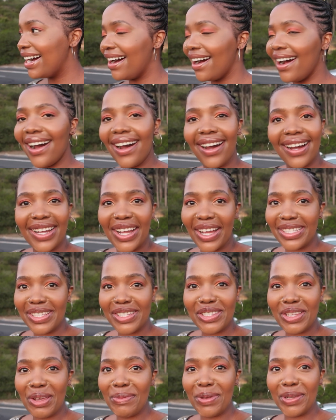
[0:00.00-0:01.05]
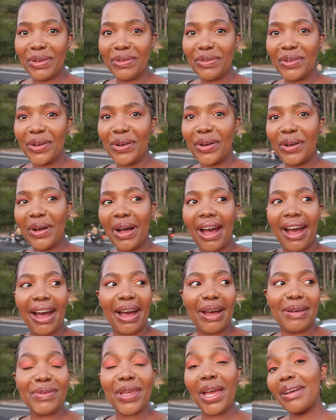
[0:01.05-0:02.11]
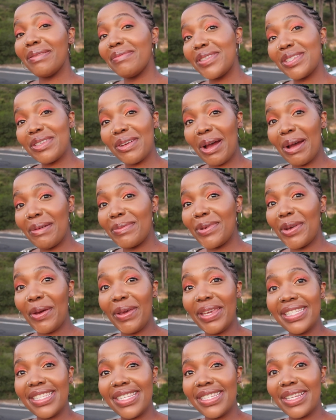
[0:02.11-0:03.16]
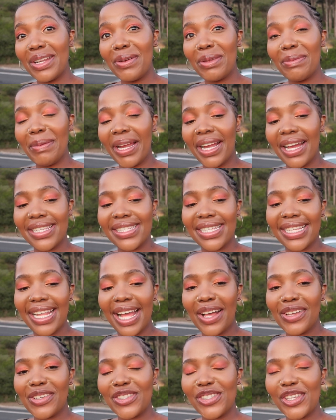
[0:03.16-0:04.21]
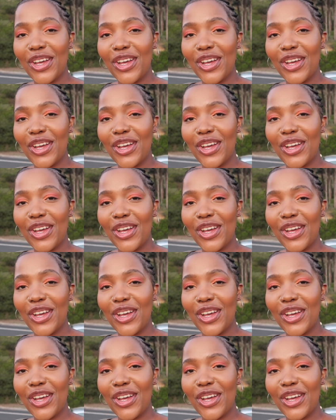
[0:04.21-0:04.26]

Ah, guys, it's so beautiful. Yeah, so I'm going to dinner with my cousin now.